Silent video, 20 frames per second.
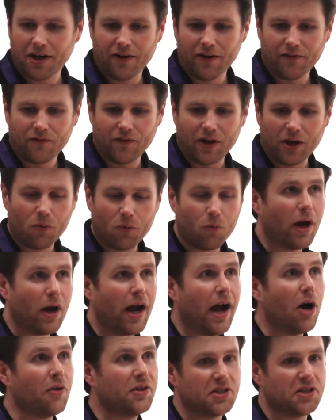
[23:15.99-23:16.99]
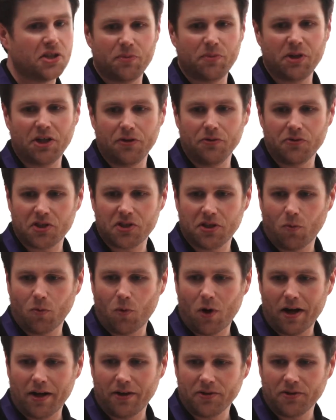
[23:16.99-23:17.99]
of how this is being used in the
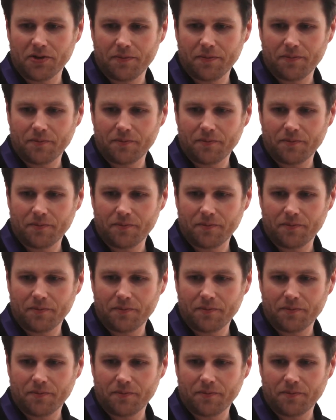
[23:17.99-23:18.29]
wild.